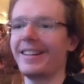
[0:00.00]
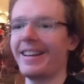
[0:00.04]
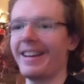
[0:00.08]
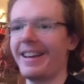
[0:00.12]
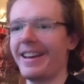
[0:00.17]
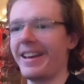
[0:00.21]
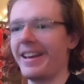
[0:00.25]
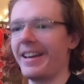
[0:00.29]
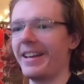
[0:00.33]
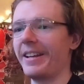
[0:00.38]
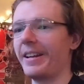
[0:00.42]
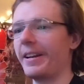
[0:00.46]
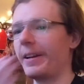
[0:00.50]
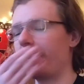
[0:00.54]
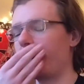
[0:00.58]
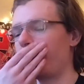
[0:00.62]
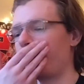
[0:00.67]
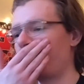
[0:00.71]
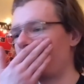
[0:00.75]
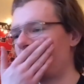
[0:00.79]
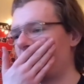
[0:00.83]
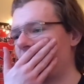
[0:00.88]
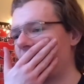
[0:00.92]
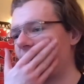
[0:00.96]
and
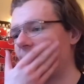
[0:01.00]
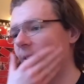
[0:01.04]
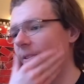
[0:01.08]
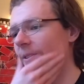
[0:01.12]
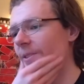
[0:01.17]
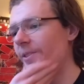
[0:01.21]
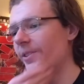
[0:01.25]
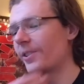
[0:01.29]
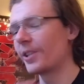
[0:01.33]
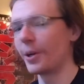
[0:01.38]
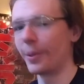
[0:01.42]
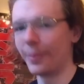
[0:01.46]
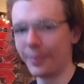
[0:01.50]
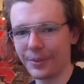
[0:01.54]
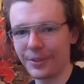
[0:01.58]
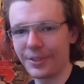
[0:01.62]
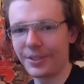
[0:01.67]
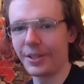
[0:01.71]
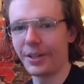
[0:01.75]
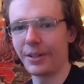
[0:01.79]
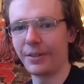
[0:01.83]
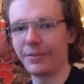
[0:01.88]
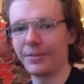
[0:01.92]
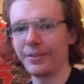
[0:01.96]
there's some
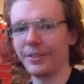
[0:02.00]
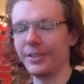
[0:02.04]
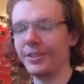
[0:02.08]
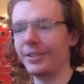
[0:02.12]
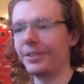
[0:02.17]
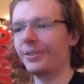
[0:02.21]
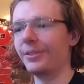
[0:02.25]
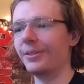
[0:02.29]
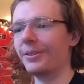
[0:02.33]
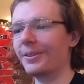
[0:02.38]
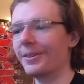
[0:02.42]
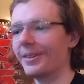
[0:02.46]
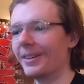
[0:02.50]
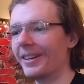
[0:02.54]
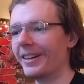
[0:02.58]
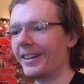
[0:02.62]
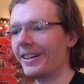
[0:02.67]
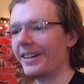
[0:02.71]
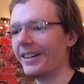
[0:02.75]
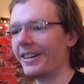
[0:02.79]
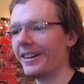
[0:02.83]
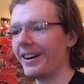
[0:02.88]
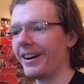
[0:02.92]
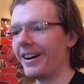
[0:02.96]
stuff to do.
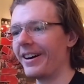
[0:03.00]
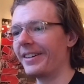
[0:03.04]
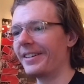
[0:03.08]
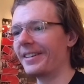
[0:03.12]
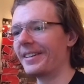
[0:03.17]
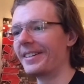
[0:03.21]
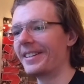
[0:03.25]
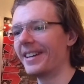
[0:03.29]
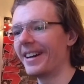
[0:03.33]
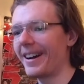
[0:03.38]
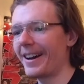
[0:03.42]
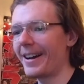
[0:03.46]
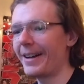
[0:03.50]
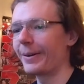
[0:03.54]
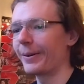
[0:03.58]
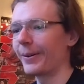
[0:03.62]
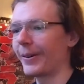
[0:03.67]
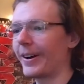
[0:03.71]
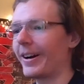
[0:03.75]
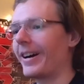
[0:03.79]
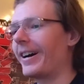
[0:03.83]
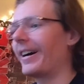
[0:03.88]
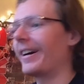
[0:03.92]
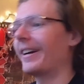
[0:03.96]
On Die
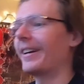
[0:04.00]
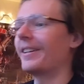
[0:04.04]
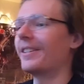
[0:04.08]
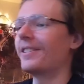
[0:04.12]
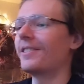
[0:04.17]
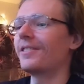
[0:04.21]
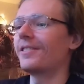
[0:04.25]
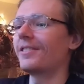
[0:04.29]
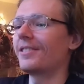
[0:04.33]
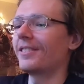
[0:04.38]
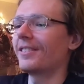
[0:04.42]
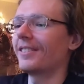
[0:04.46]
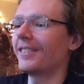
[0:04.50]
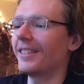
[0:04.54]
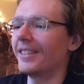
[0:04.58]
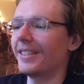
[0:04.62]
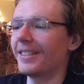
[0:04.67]
Rise,